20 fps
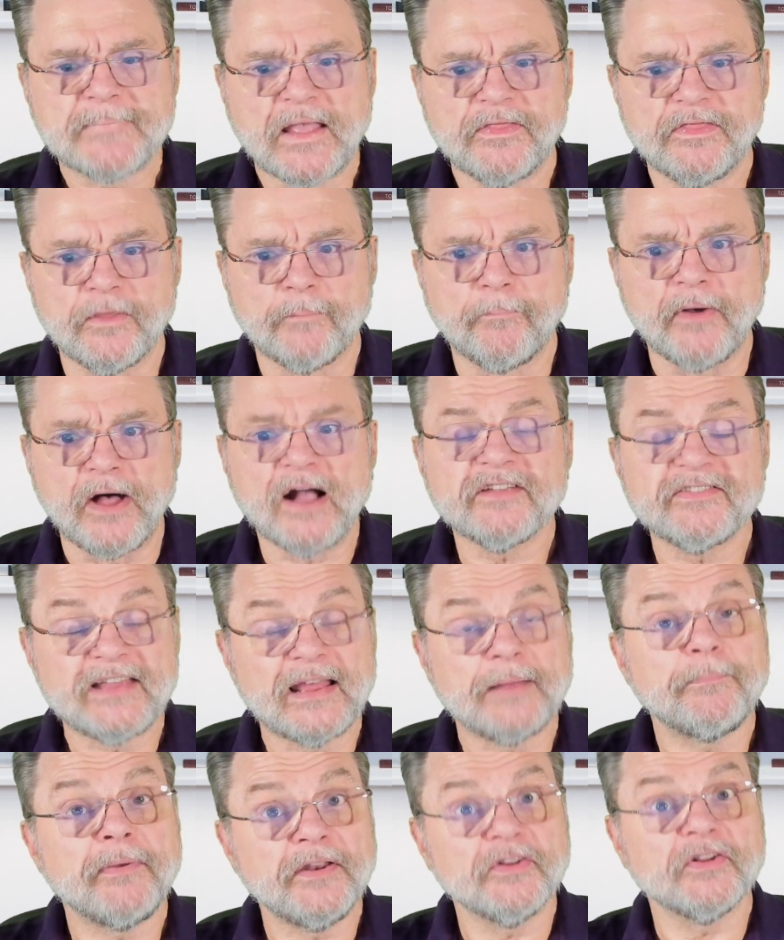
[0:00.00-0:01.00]
the box
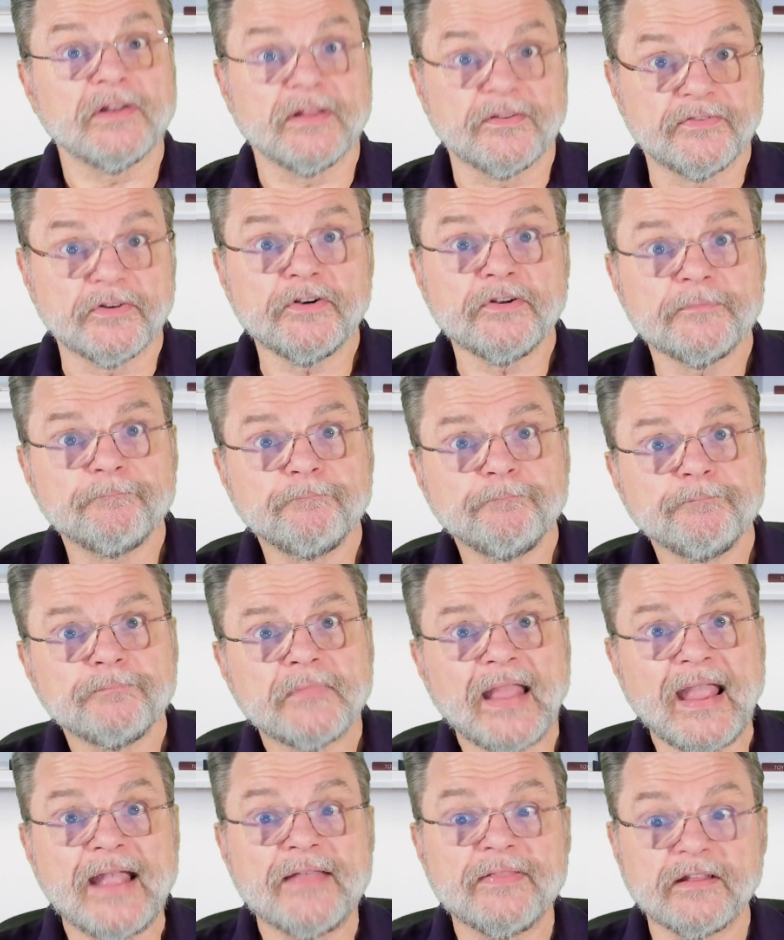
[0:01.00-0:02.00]
had been delivered
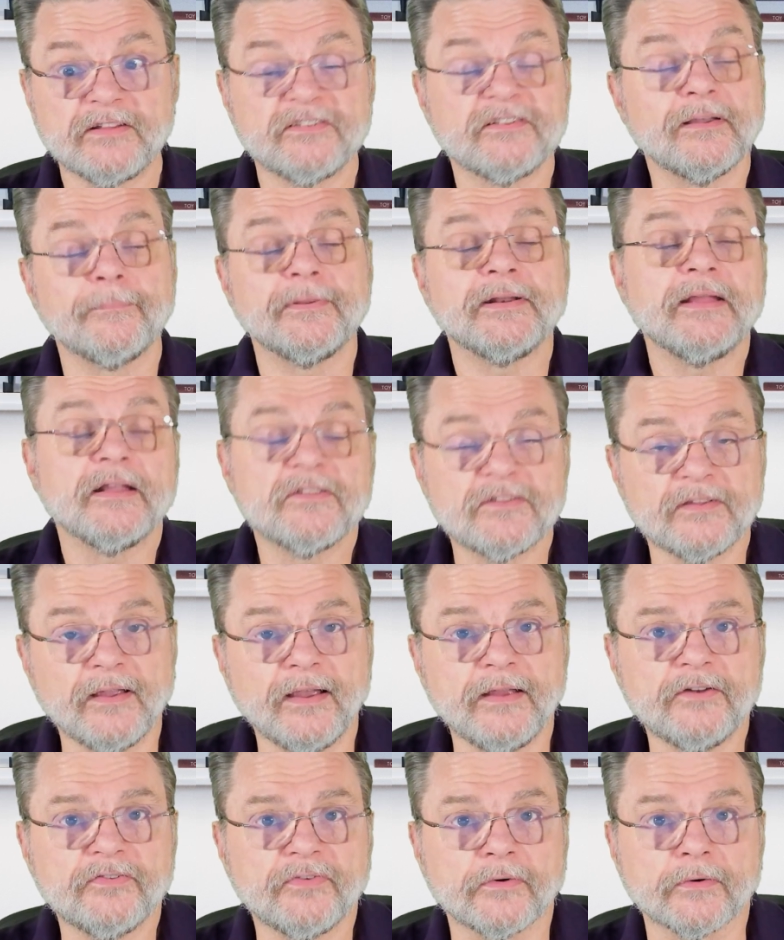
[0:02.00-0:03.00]
and that somebody had
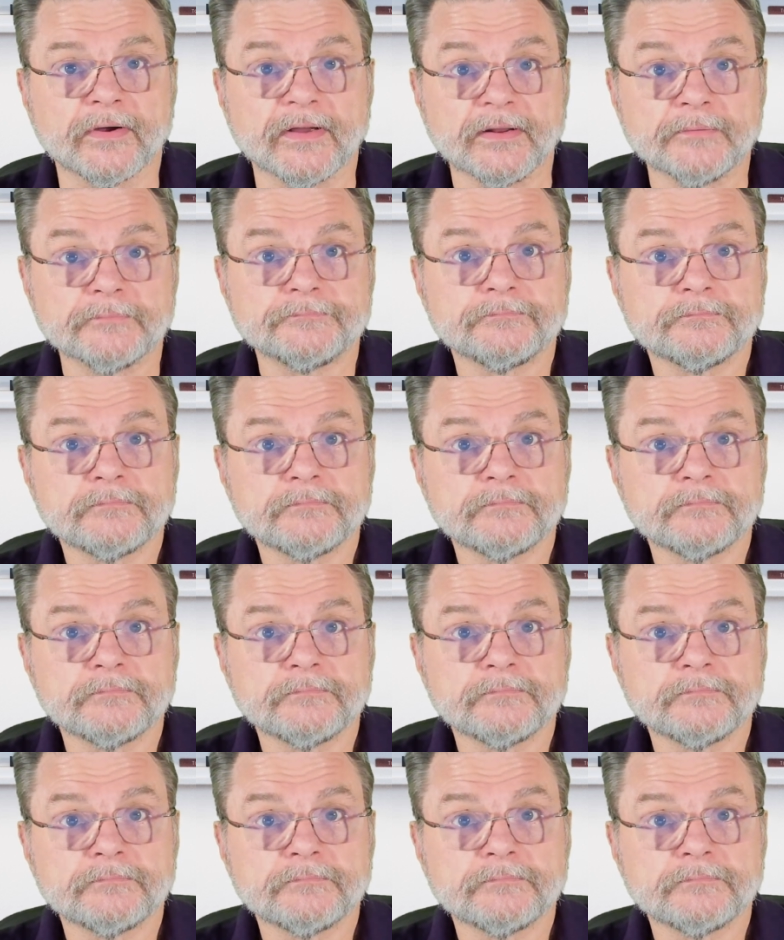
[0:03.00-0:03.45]
signed for it.